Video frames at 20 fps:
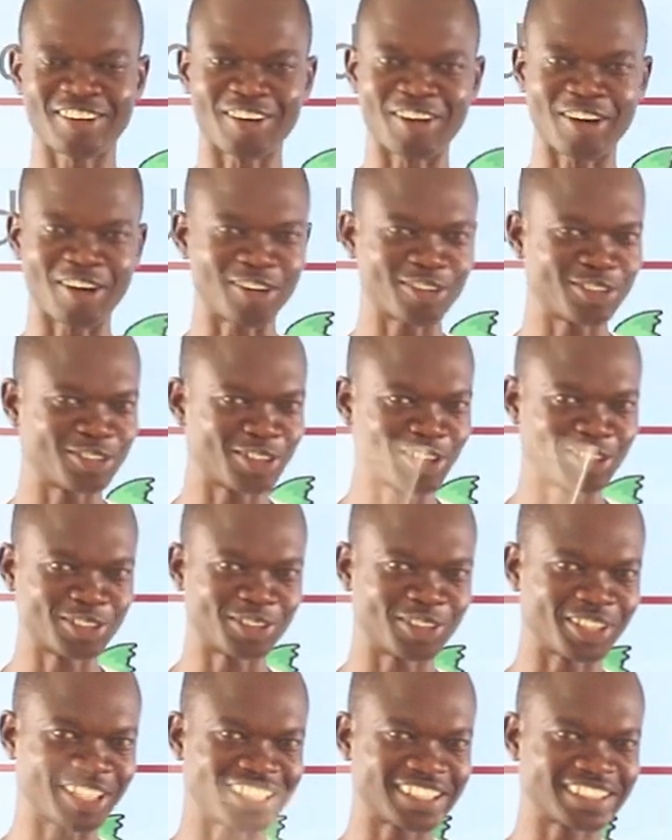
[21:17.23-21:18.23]
Or you
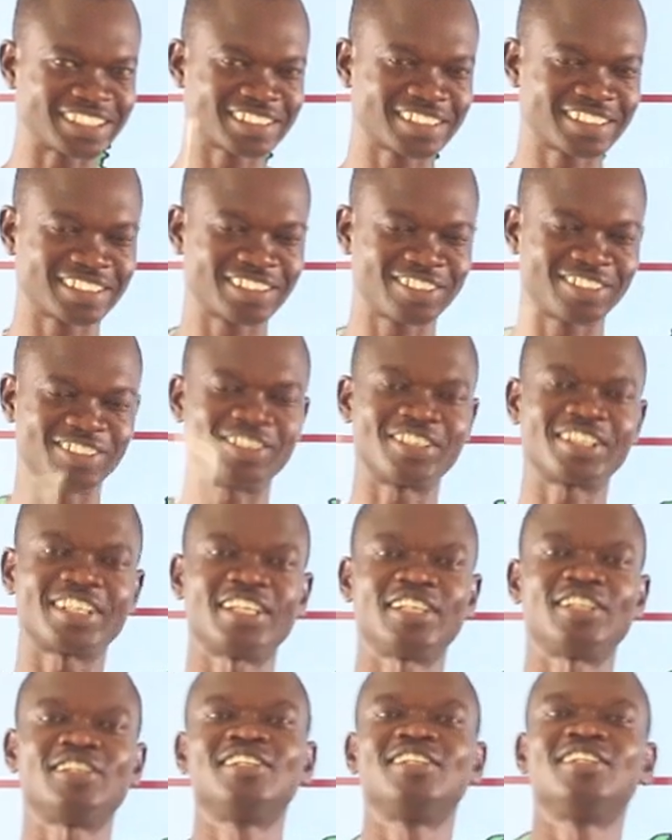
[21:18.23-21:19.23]
don't know it?
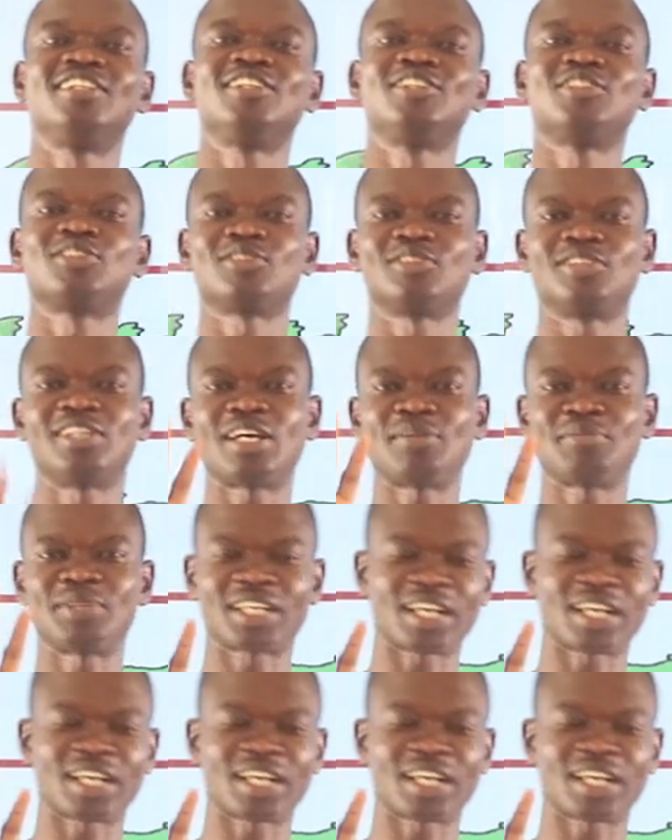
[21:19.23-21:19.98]
Okay, so let